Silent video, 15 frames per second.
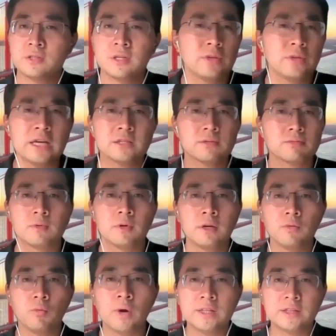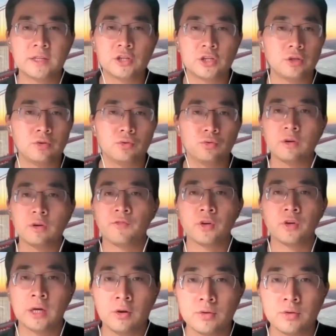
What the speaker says: So that's what they do for the